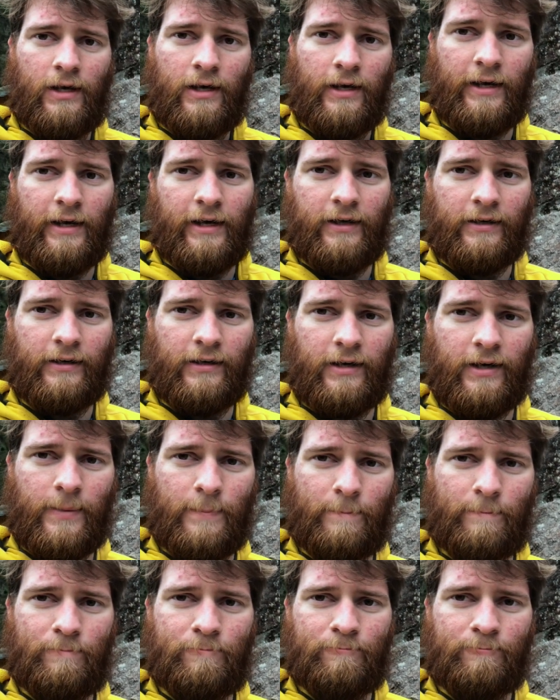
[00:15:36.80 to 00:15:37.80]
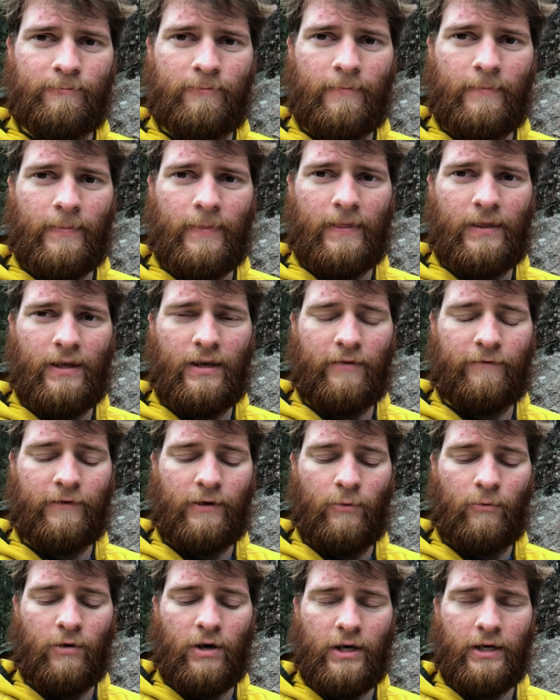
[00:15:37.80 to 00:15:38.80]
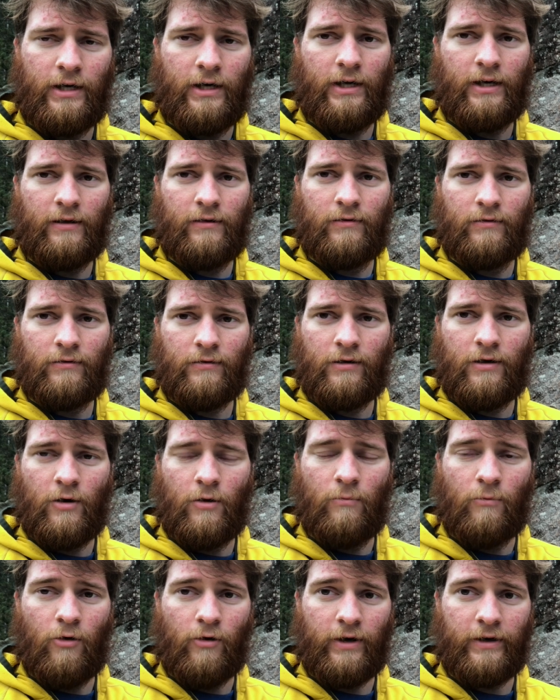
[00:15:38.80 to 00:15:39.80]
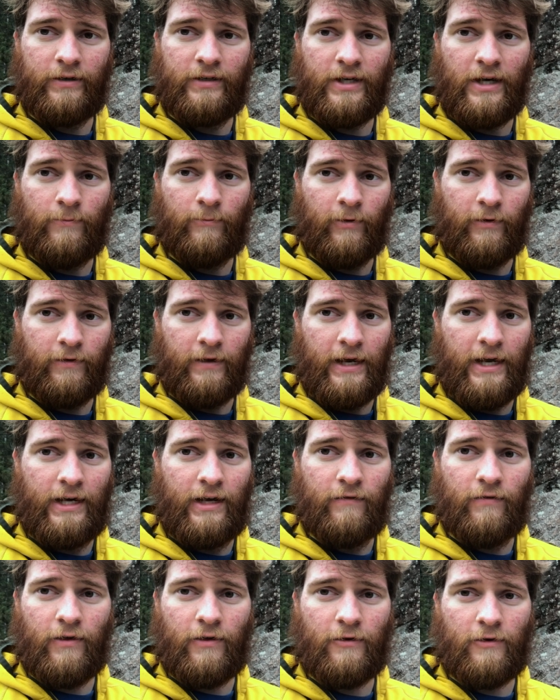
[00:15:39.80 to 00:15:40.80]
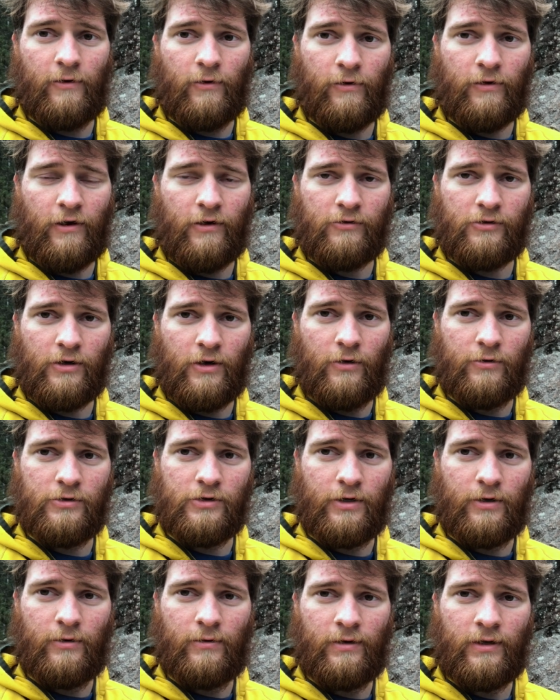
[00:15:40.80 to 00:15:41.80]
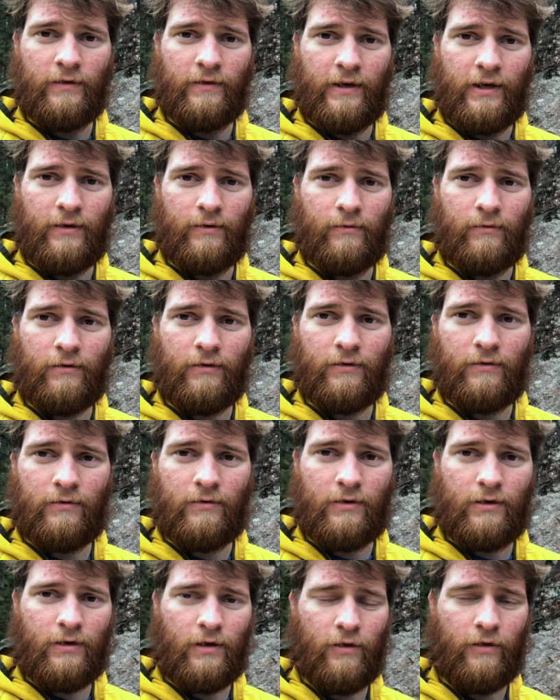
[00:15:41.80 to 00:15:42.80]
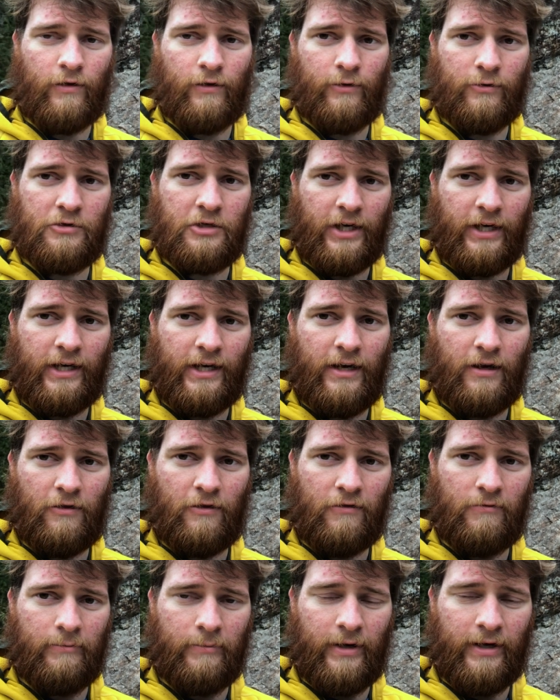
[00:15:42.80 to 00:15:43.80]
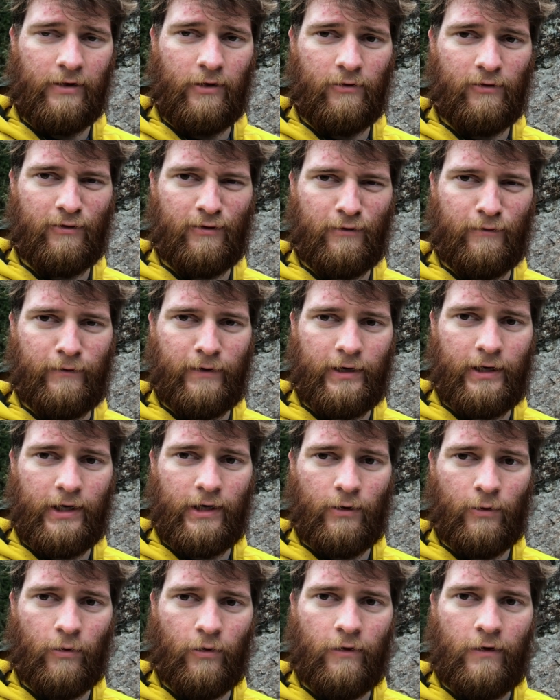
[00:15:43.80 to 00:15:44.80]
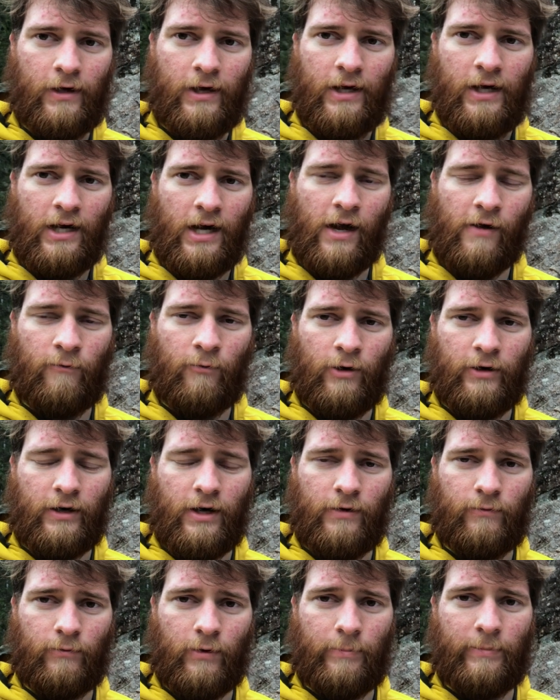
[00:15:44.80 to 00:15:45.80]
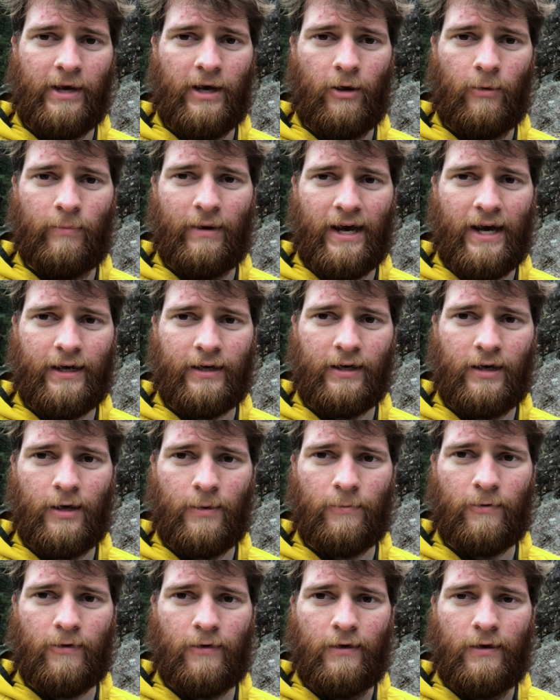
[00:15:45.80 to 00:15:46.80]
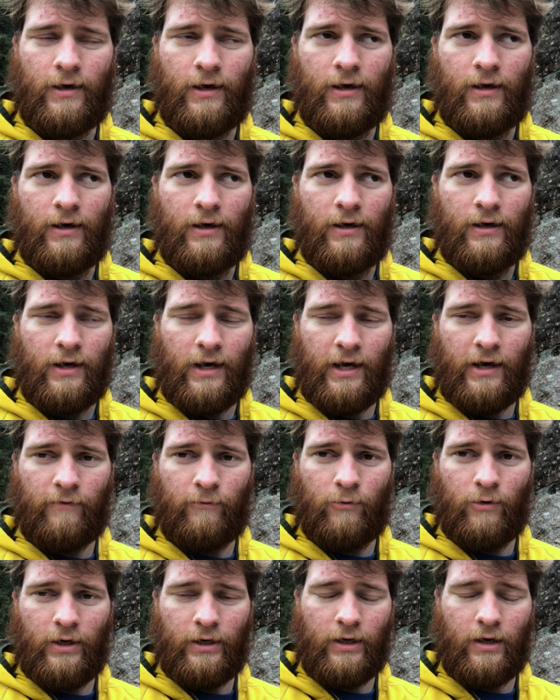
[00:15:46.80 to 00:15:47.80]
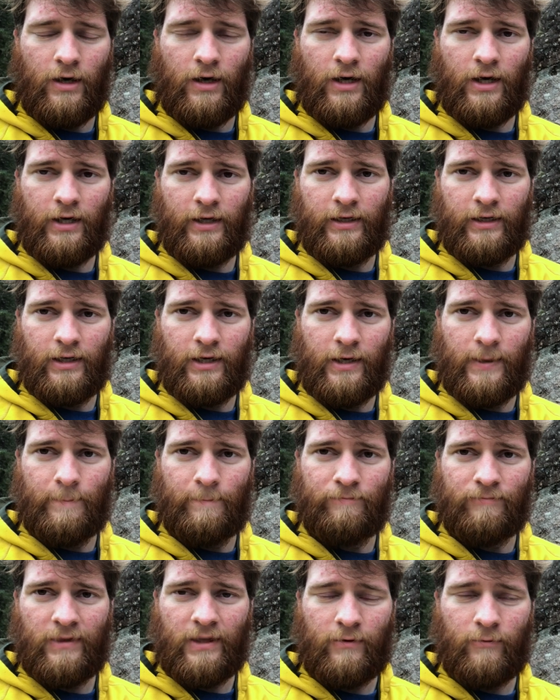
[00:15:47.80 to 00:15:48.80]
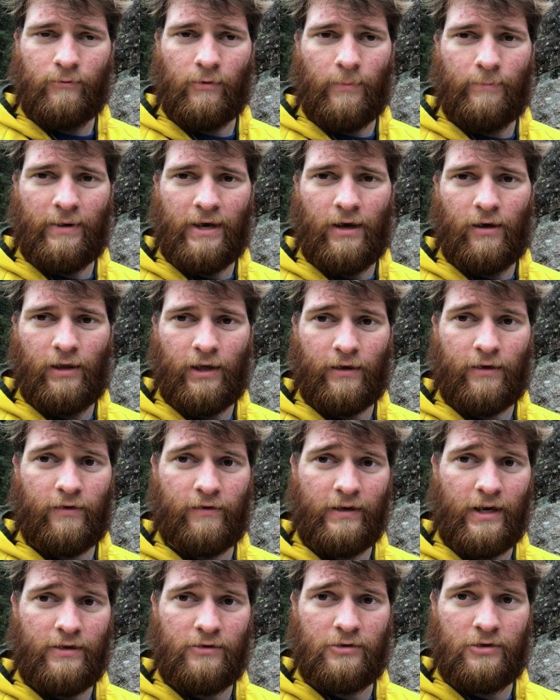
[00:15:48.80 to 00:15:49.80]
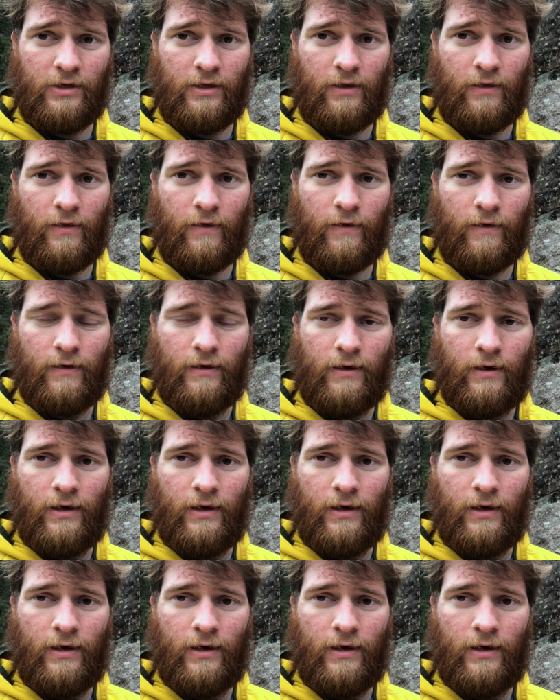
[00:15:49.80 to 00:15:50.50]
And um, if you want to go more in depth with any of the skills I showed you, then consider checking out some of my other videos. I have one on rappel backups. I have one on um, rappel extensions.